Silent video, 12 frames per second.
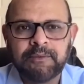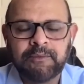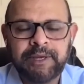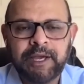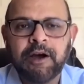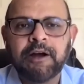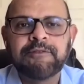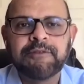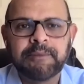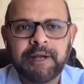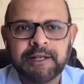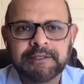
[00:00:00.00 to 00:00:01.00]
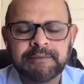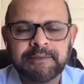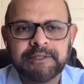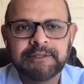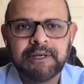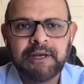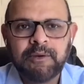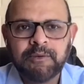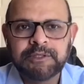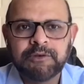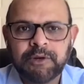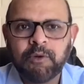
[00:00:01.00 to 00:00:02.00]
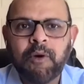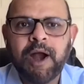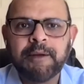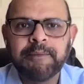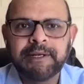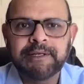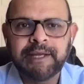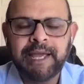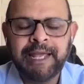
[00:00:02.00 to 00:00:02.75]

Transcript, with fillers: we heard from customers was a requirement